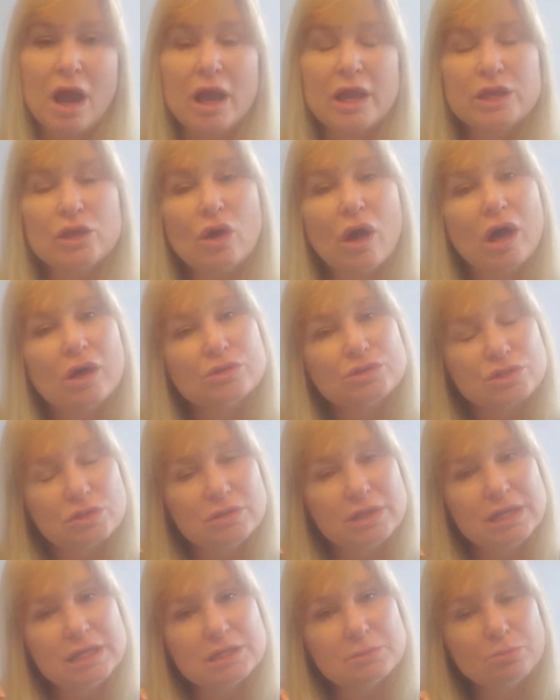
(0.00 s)
You'll also
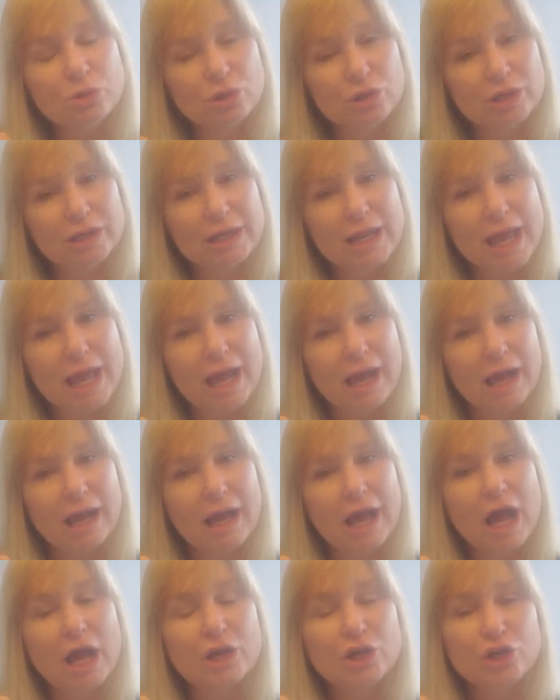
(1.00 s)
need to put
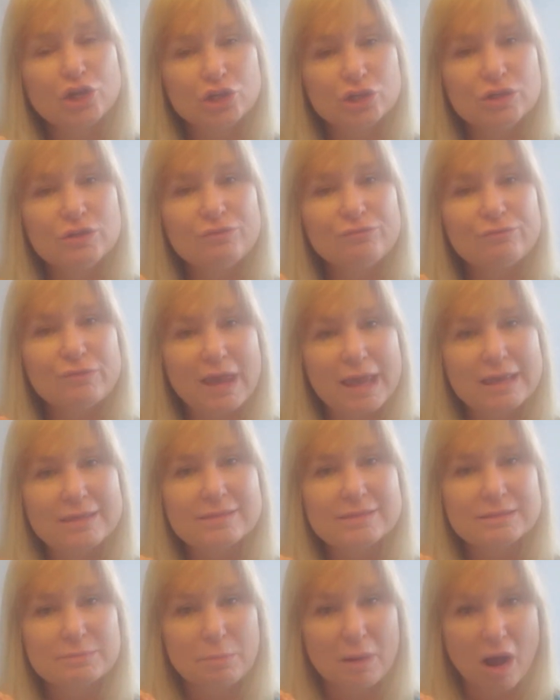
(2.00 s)
a good
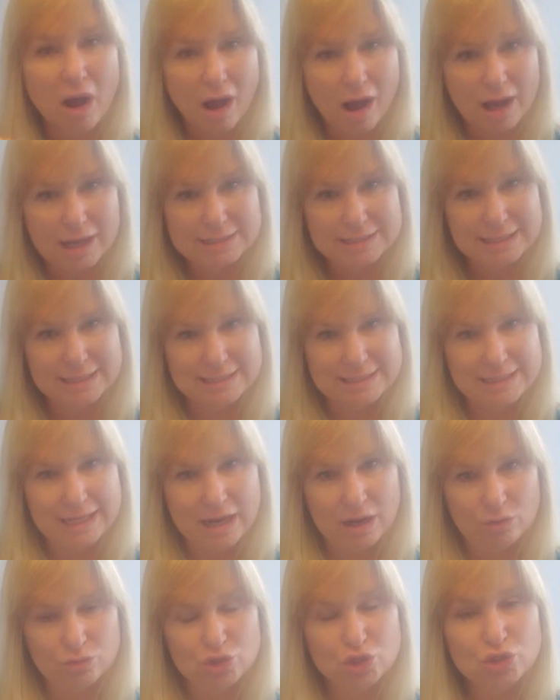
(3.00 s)
faith deposit
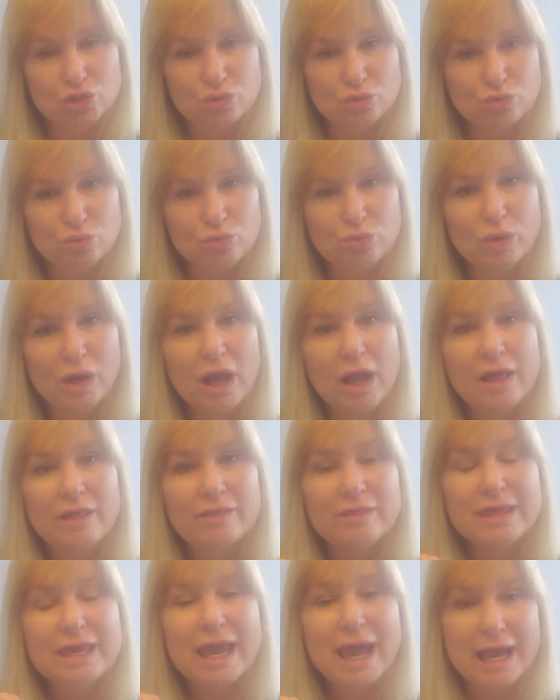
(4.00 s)
down to
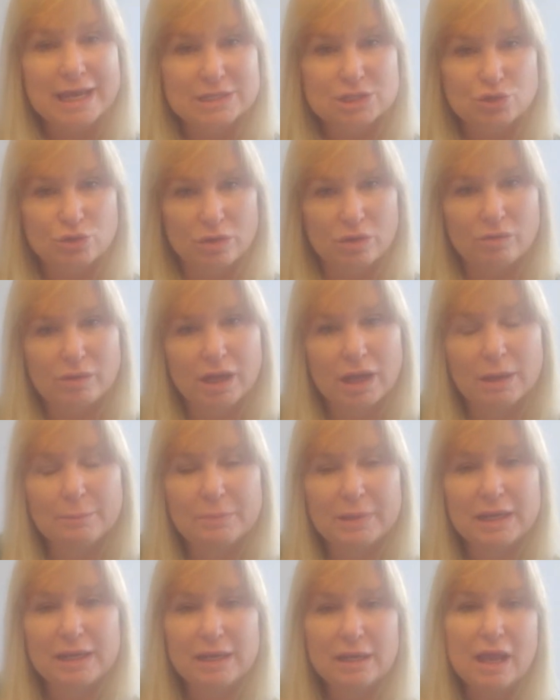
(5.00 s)
the escrow
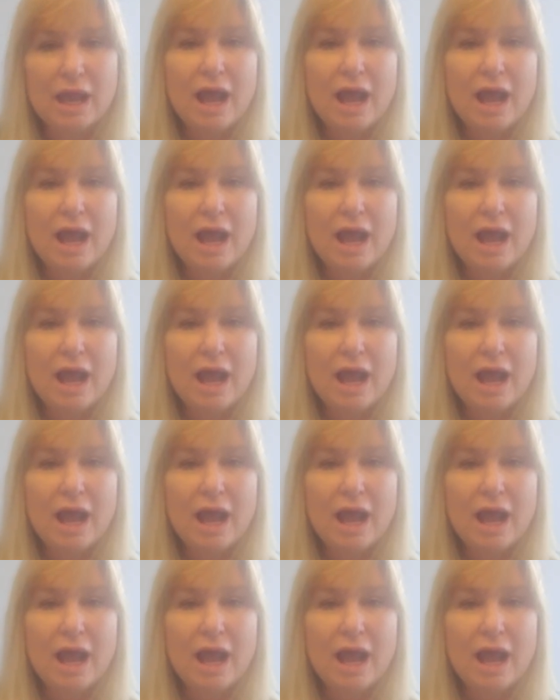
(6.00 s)
company.